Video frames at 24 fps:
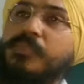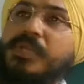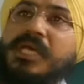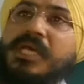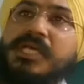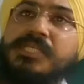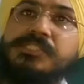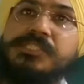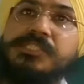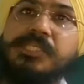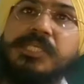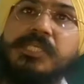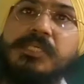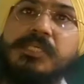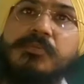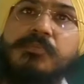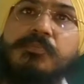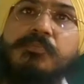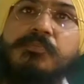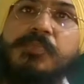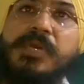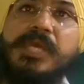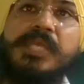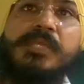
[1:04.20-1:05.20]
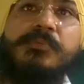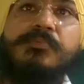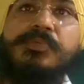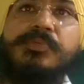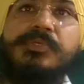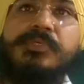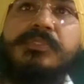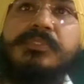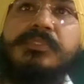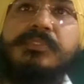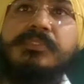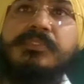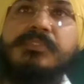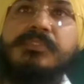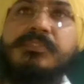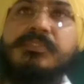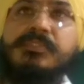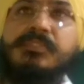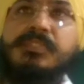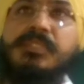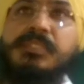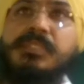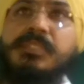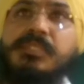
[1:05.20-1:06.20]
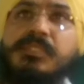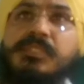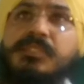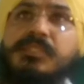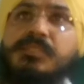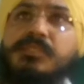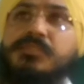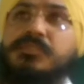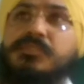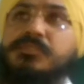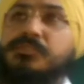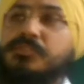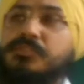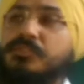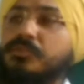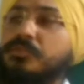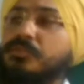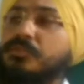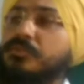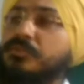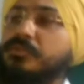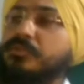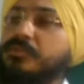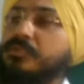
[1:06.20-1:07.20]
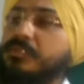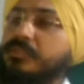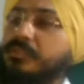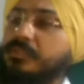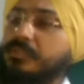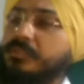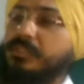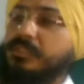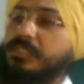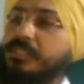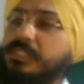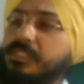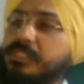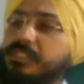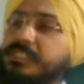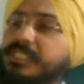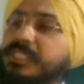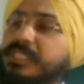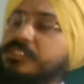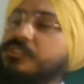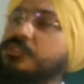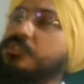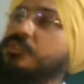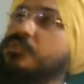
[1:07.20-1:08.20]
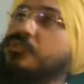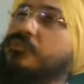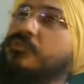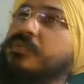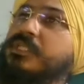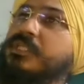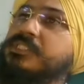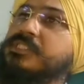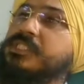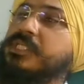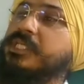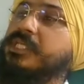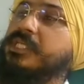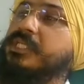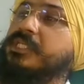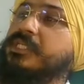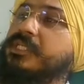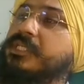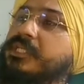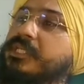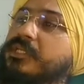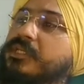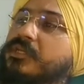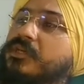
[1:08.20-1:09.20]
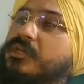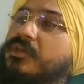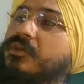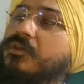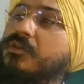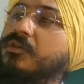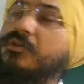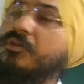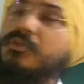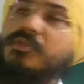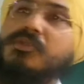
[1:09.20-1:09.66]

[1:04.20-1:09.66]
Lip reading: plastic pipe. So just you will see how